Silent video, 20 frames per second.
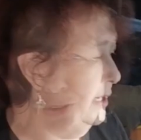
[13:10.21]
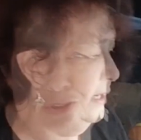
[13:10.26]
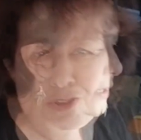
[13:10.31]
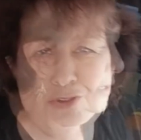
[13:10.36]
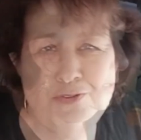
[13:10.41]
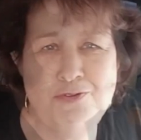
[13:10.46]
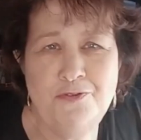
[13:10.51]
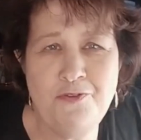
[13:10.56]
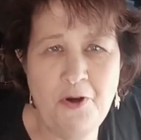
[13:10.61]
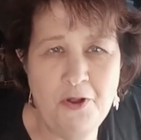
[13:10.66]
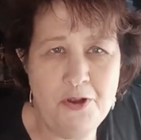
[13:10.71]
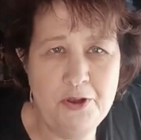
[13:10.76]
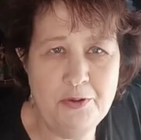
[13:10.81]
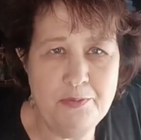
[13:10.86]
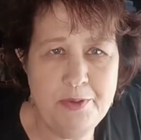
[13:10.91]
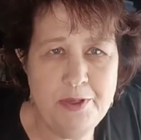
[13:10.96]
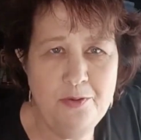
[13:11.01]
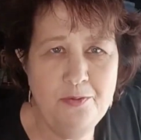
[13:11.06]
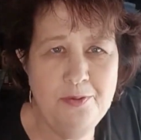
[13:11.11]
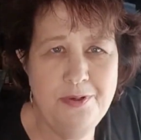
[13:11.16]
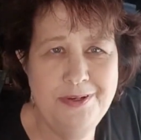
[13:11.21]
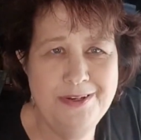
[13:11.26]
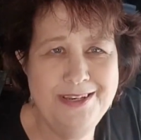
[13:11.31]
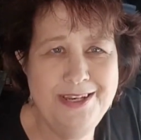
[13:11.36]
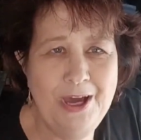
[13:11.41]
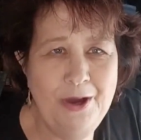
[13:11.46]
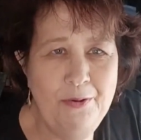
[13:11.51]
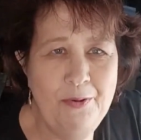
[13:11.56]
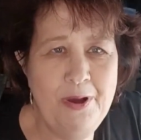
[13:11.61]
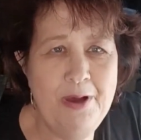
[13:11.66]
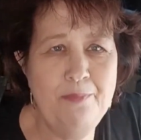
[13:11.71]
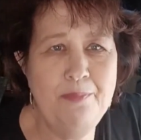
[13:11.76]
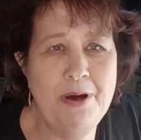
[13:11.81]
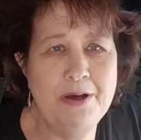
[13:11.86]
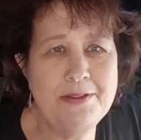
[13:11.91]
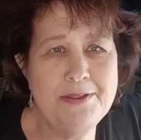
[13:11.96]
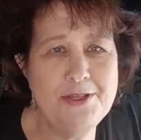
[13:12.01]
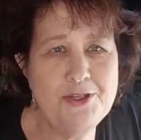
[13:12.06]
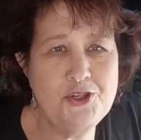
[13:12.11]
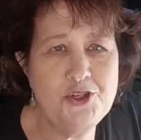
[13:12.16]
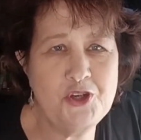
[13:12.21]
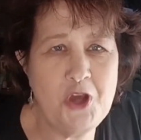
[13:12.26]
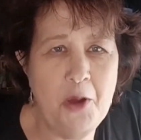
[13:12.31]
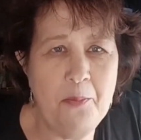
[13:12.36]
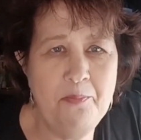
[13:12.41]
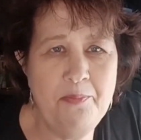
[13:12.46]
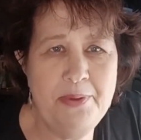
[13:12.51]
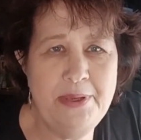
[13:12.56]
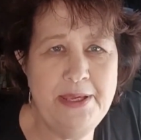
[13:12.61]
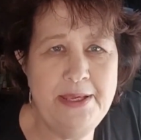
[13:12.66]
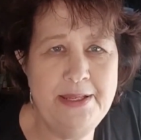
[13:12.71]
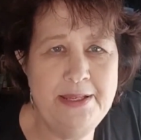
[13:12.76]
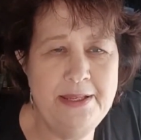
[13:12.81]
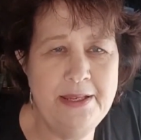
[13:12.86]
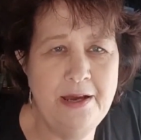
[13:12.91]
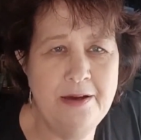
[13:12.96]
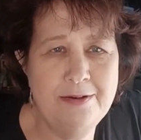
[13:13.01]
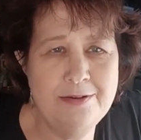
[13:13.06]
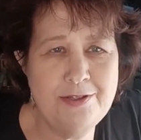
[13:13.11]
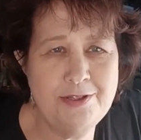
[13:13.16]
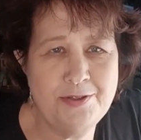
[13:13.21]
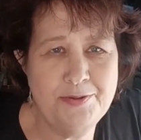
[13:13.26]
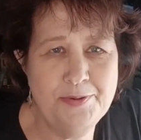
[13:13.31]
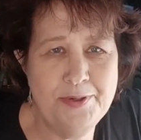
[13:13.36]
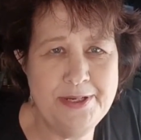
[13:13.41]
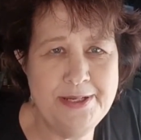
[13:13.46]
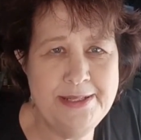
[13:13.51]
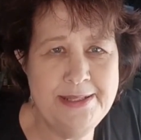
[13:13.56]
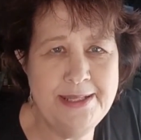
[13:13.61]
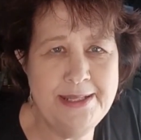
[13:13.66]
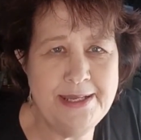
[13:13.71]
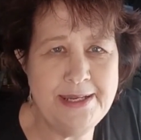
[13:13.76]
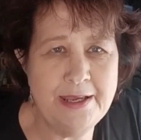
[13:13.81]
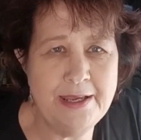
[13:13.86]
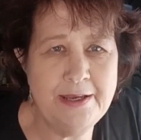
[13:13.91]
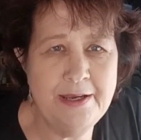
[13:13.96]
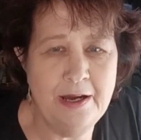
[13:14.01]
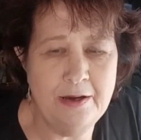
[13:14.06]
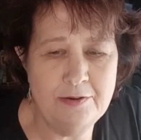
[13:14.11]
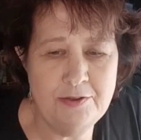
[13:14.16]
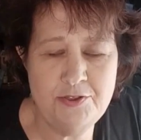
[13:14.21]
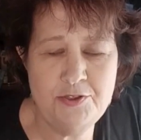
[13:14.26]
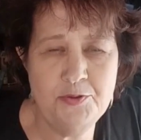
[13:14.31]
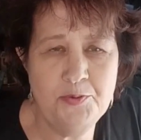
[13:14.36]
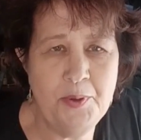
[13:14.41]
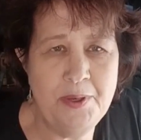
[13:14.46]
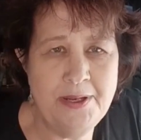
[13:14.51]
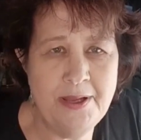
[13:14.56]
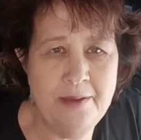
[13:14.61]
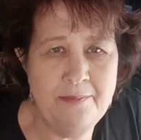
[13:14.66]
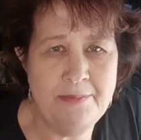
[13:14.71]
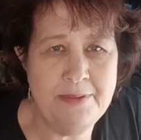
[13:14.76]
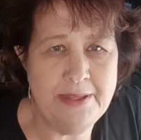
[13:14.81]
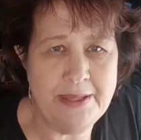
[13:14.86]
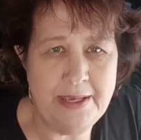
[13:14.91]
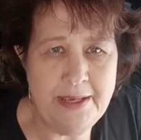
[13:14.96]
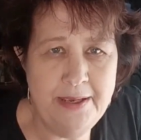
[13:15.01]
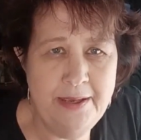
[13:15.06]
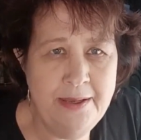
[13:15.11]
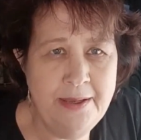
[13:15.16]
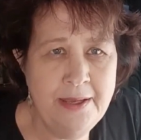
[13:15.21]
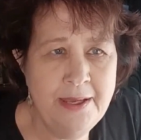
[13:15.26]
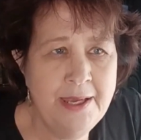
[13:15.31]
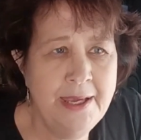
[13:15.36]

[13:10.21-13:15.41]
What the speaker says: So follow me. Will know about the shop in Oudtshoorn that I go to when I'm there.